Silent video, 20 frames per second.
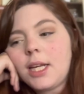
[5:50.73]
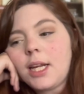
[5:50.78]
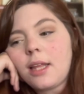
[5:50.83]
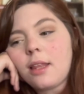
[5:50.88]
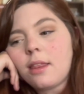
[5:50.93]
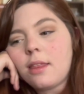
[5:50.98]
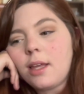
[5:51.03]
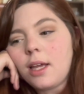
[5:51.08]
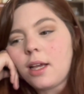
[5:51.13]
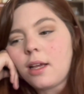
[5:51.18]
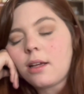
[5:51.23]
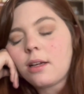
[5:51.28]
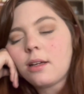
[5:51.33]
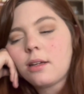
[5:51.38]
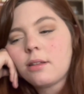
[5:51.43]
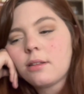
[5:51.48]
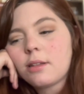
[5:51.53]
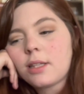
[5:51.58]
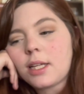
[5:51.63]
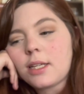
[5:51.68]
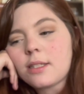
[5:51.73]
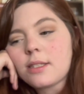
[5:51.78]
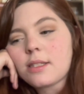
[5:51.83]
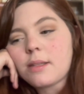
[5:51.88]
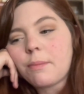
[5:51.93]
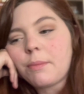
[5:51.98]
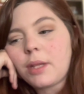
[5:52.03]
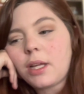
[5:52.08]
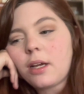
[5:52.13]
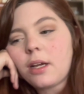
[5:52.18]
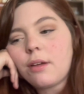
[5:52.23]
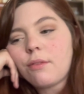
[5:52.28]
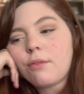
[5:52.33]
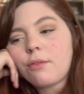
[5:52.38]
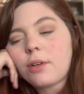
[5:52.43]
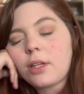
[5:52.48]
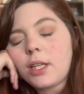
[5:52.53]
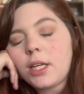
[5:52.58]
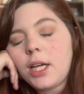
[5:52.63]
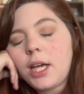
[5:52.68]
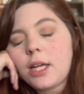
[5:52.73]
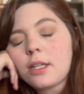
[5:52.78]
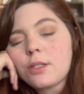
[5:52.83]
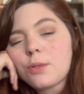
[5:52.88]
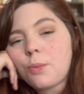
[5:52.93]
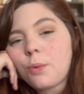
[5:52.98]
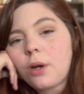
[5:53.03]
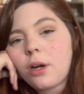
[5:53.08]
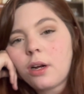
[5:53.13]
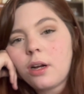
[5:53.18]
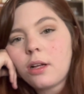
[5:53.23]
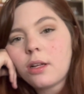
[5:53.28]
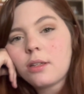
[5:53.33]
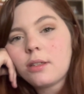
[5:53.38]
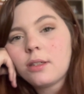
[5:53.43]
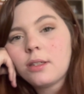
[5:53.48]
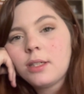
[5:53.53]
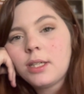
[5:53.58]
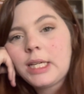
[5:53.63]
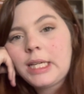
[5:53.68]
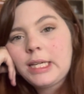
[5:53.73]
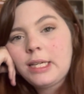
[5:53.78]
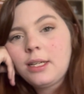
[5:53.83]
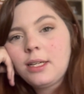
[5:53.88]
And I think that is something I've really had to work on,